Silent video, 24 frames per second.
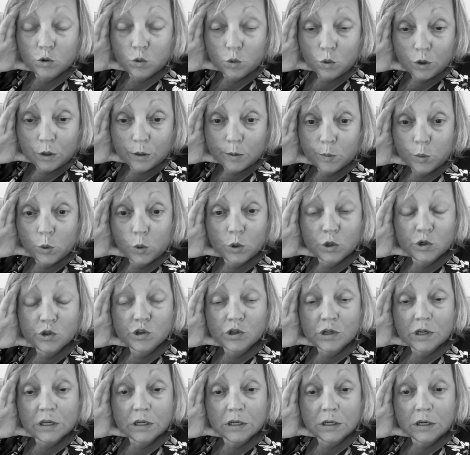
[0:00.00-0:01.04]
Torah
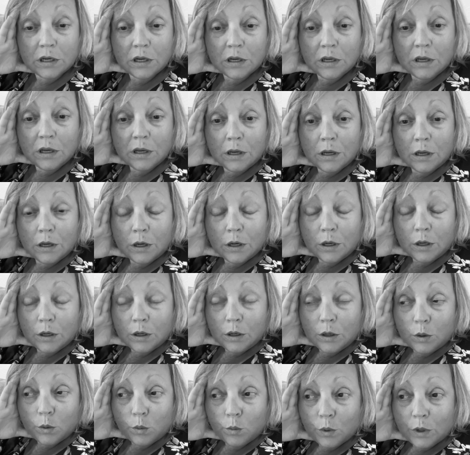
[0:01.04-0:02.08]
portion.
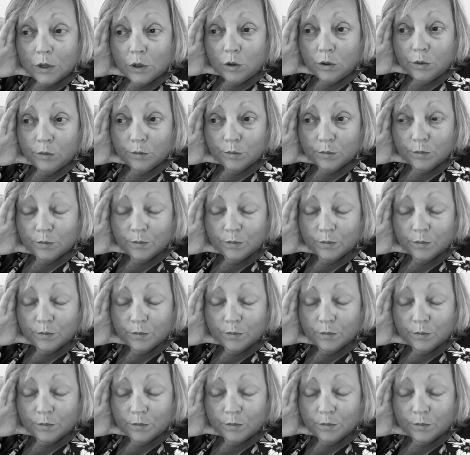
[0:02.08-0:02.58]
Well,